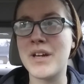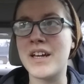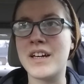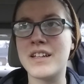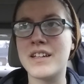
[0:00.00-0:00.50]

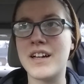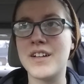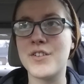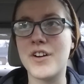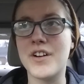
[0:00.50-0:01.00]
and
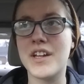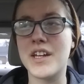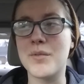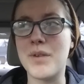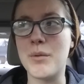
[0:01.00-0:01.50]
I started
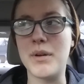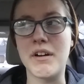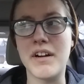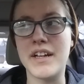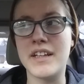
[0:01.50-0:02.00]
getting my
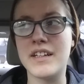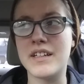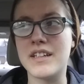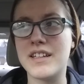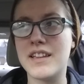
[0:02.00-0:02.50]
period
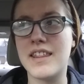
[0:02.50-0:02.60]
and